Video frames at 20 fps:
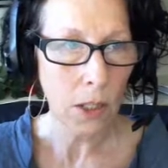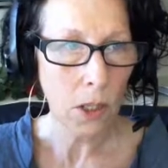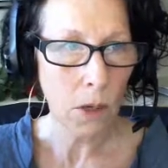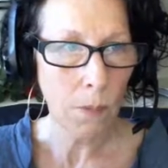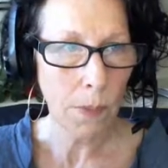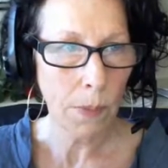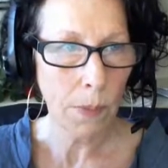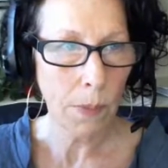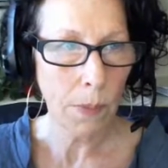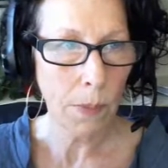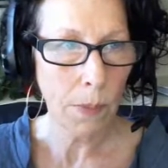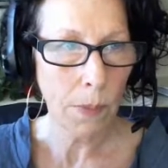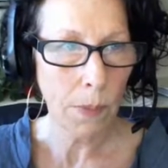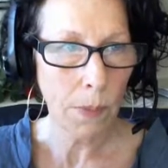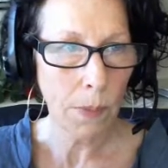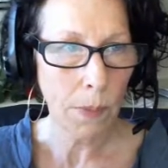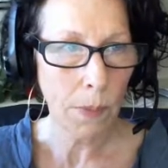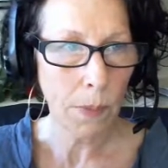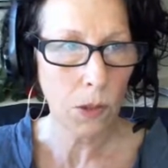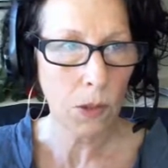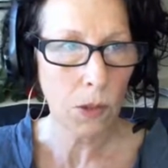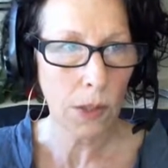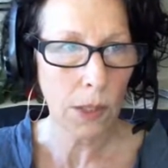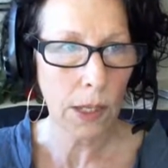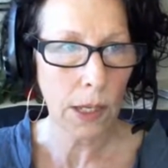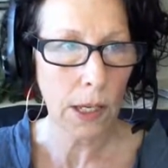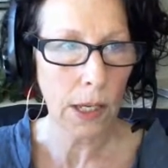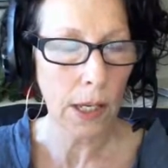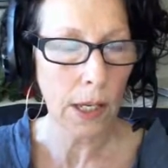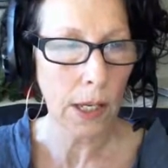So back onto
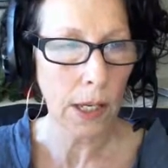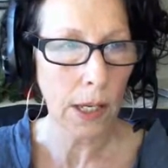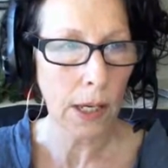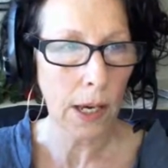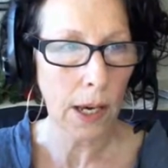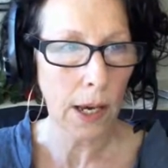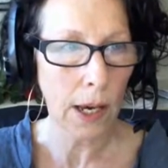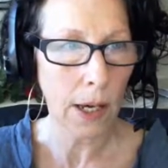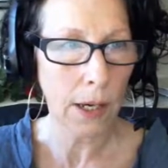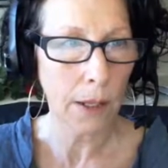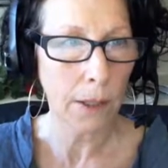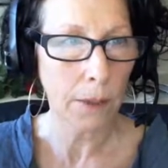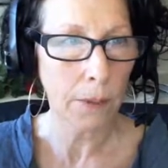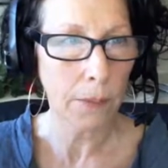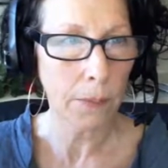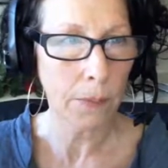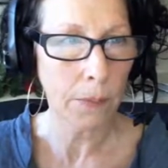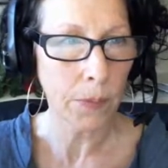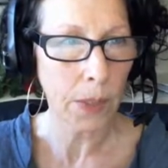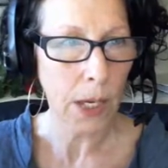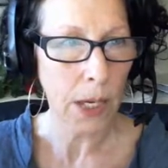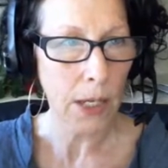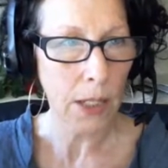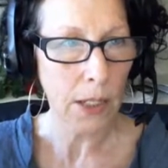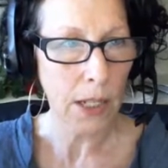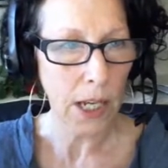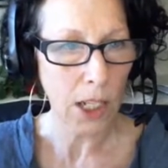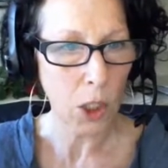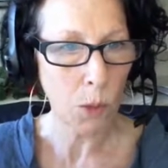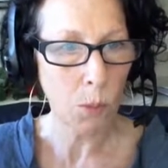the
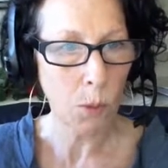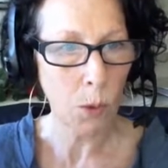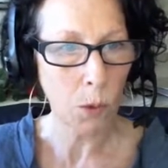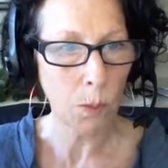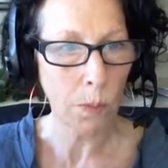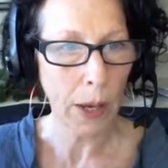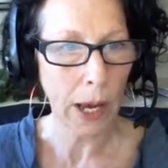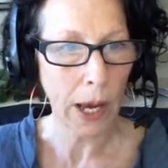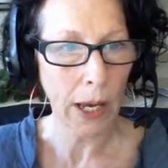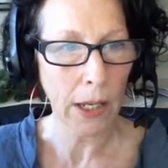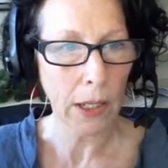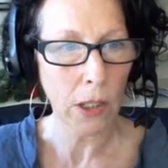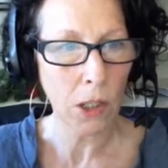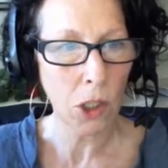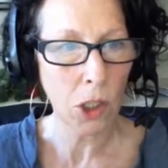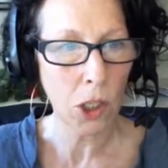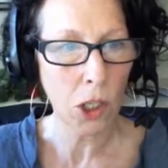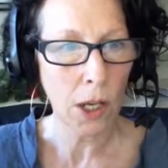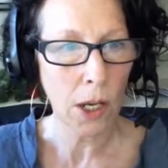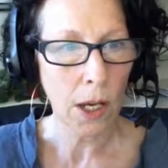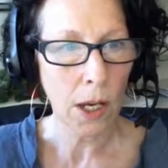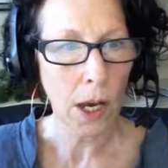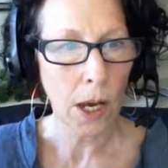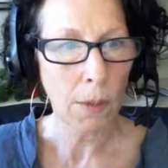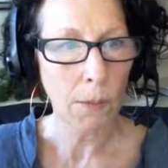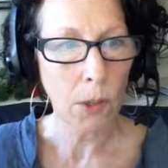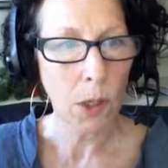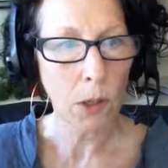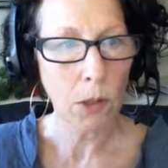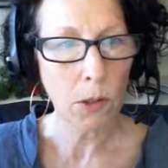dashboard page,
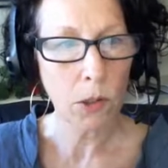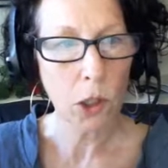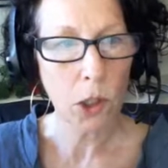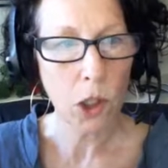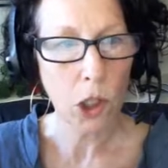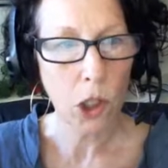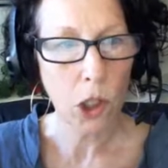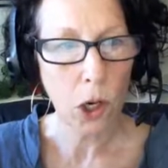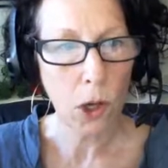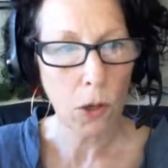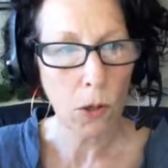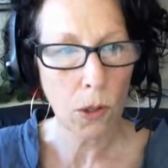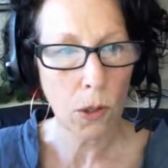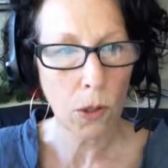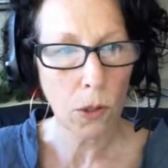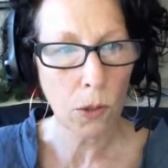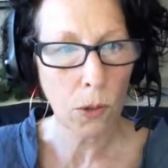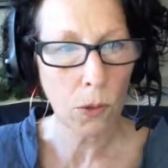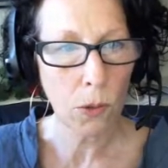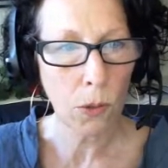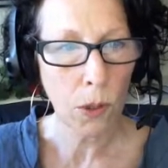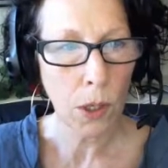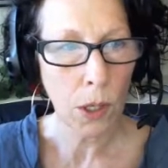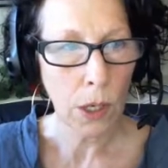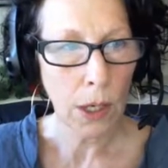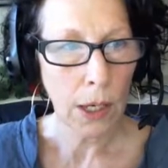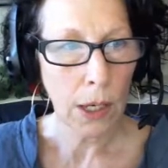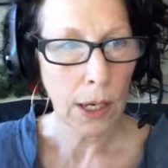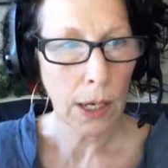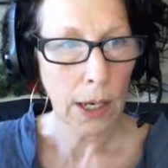I'm going to show you,
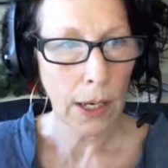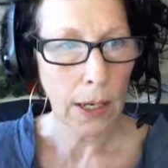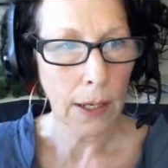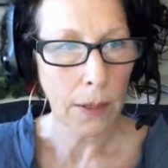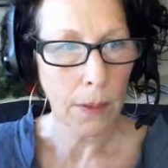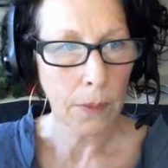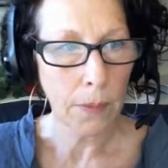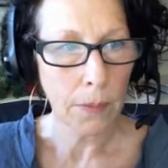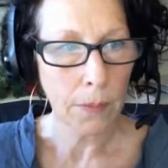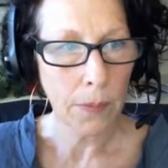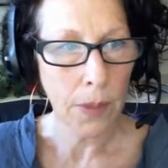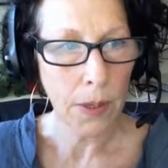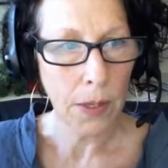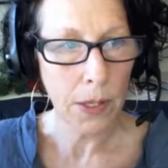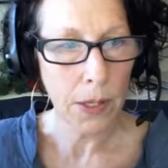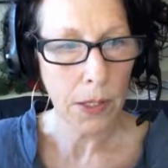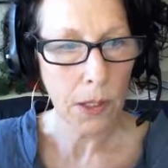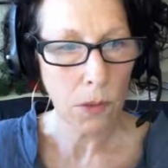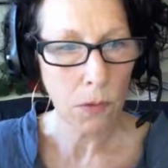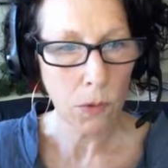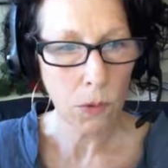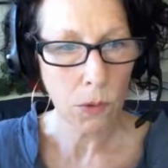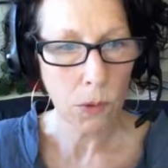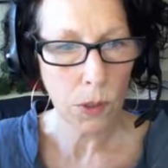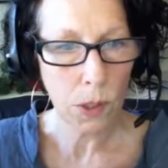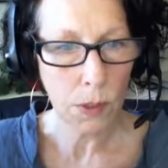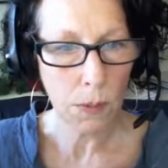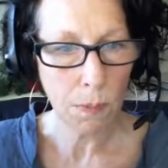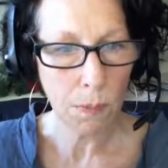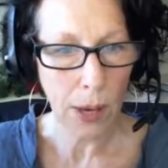these are all
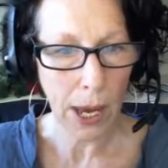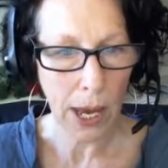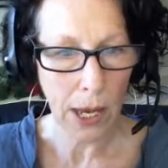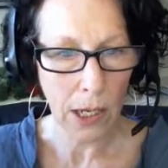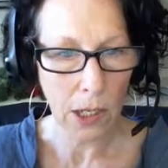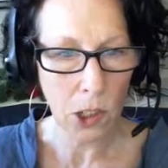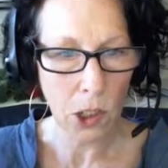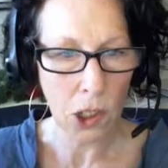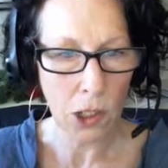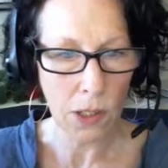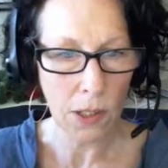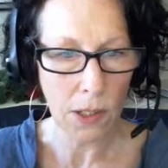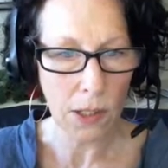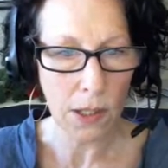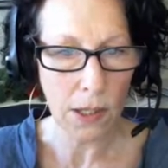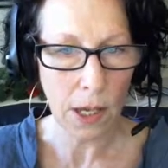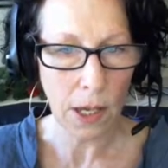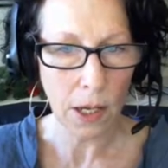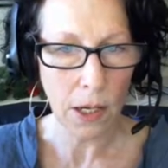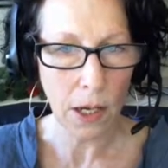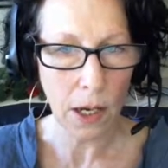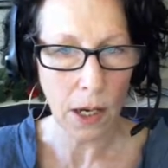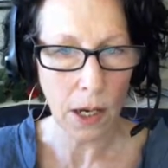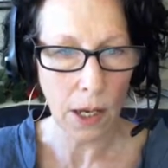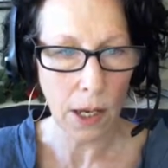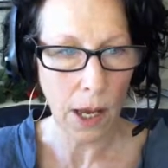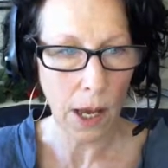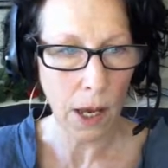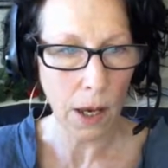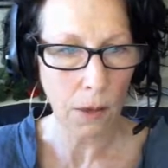the pages that
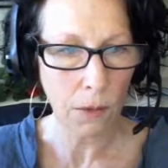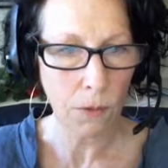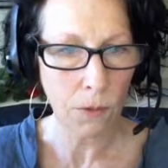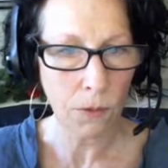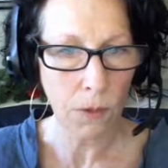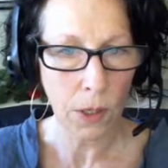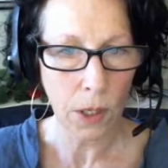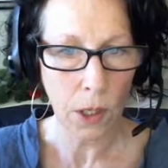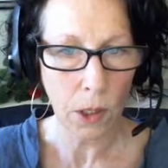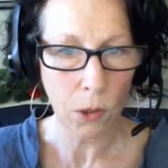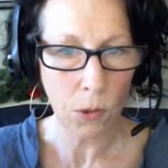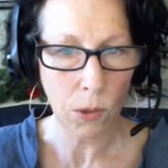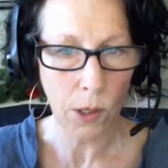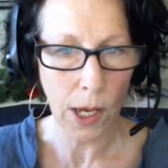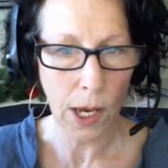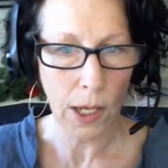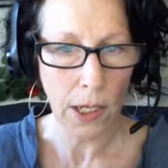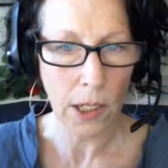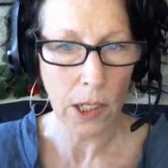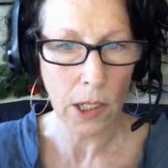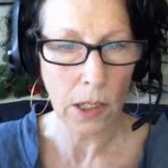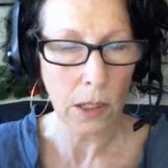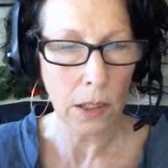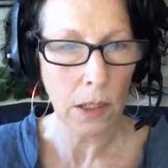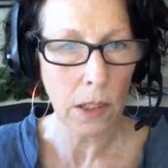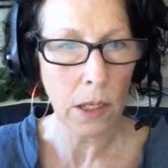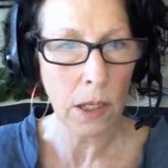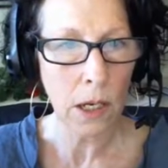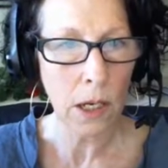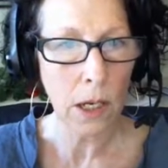I have
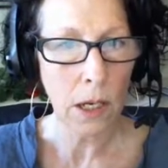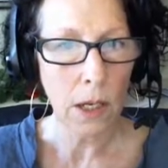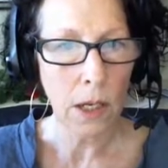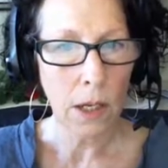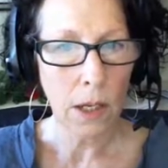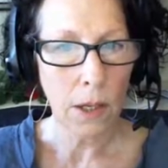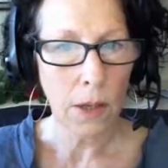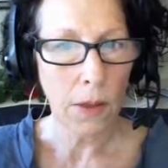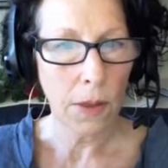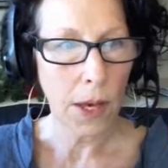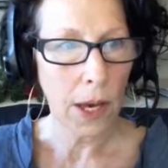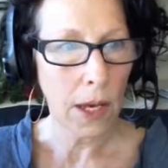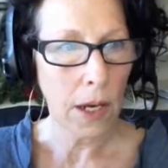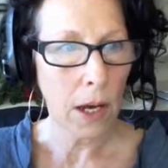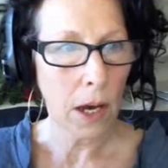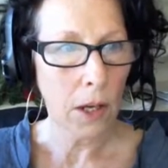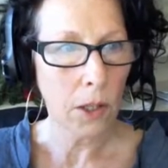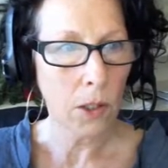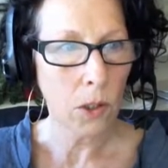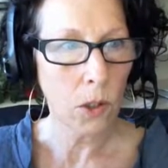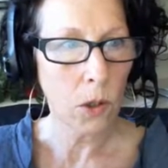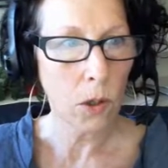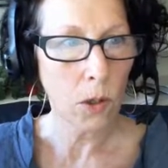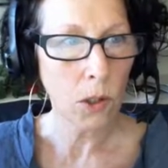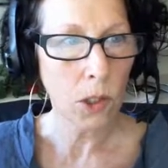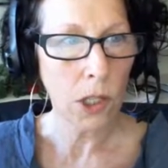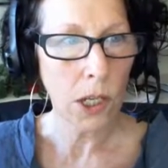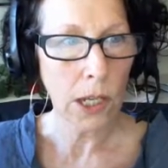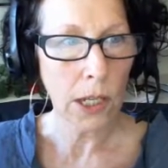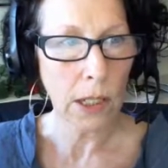created that are
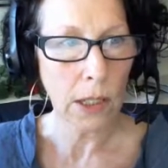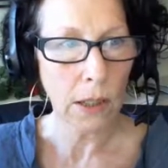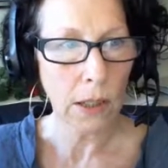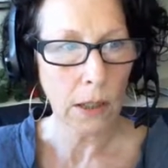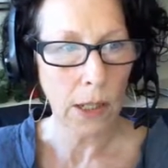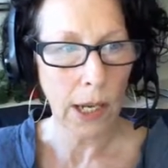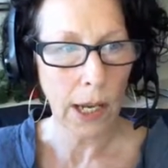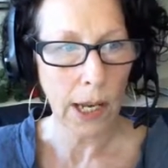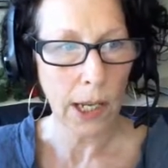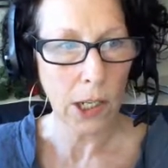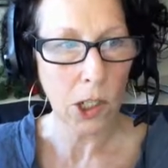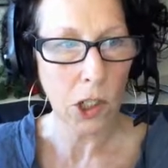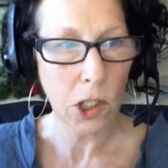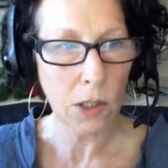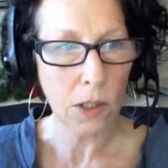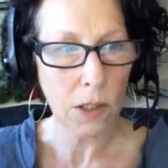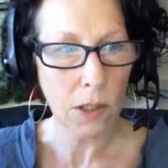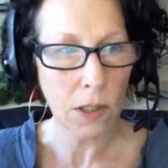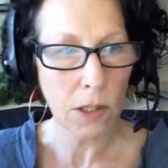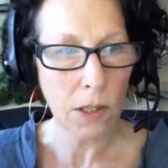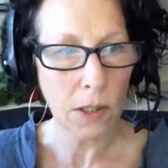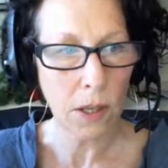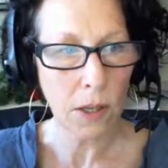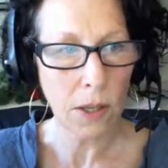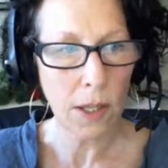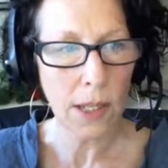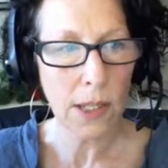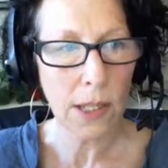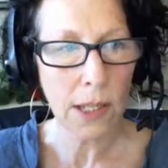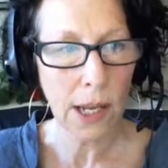not in collections.
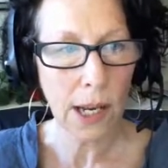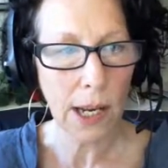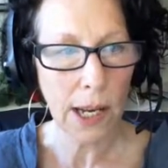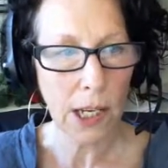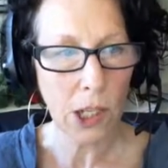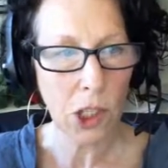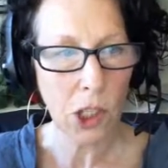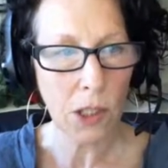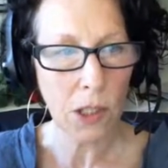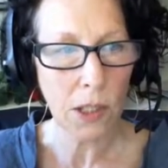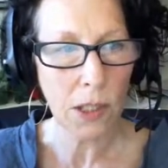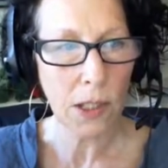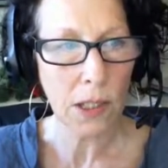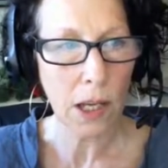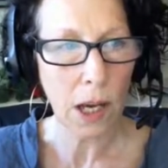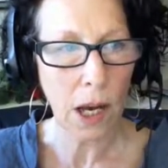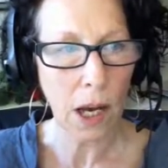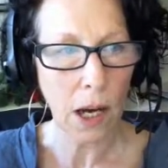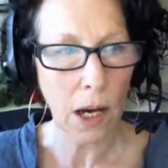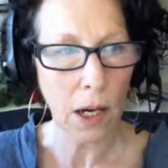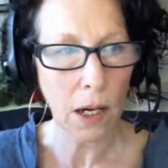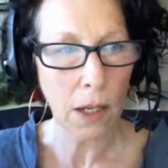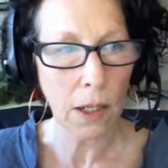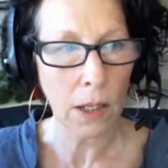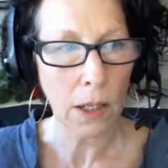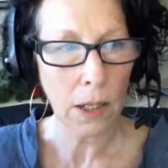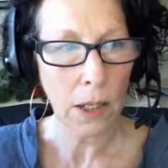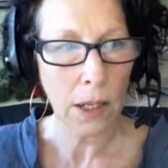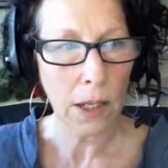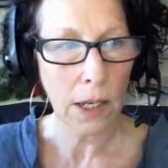So these collections
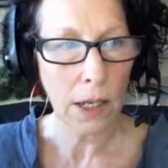are